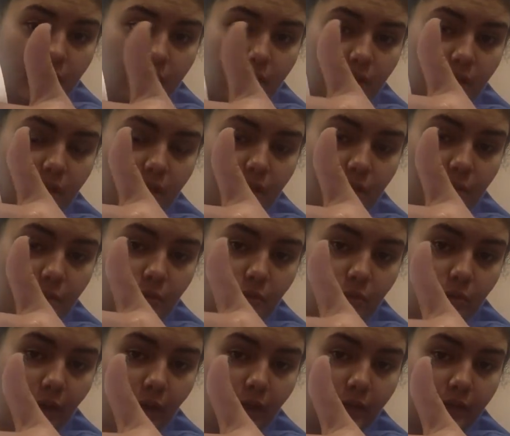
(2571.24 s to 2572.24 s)
the
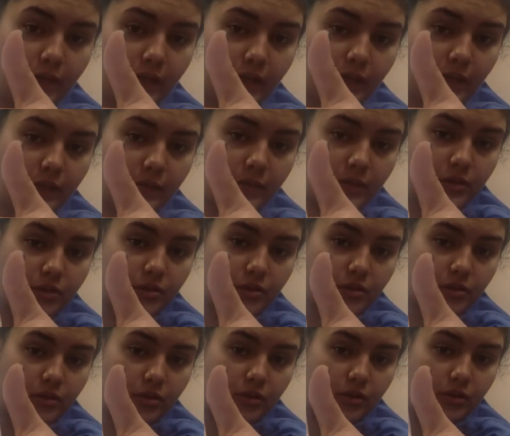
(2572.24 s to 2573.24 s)
route that I
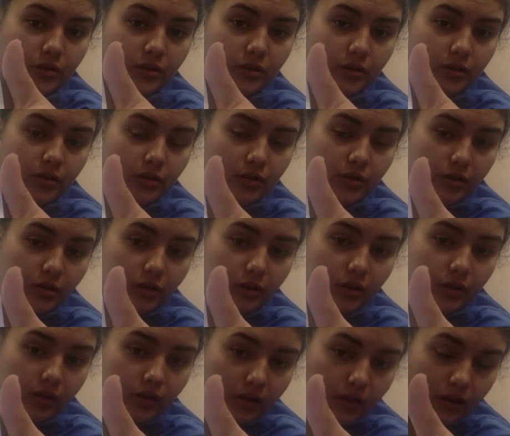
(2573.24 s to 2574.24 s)
administered
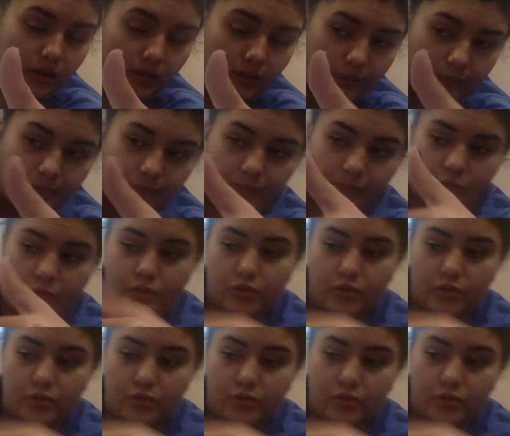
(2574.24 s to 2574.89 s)
the